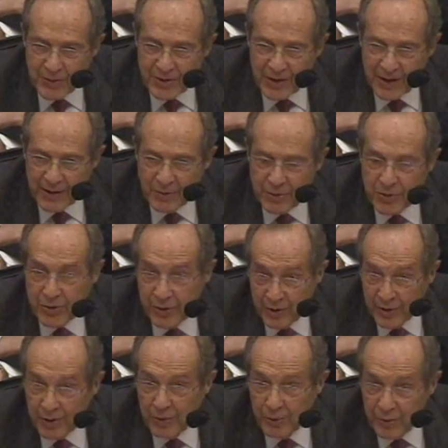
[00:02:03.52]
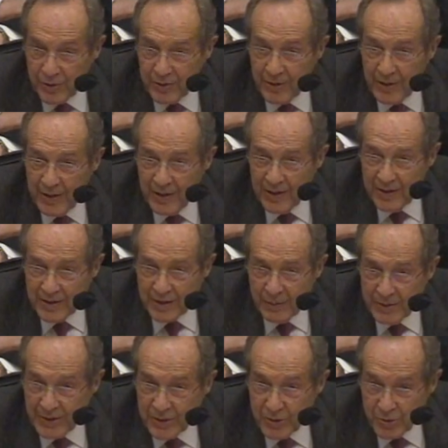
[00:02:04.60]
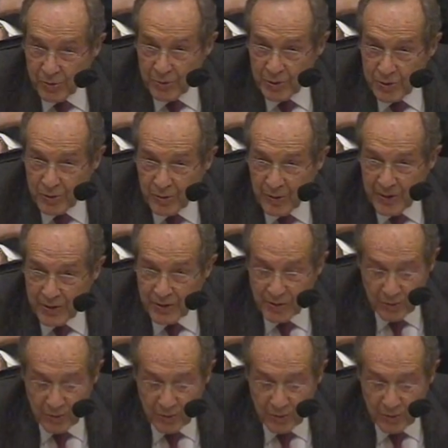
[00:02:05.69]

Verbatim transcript: study, which could include some of the issues which you raised in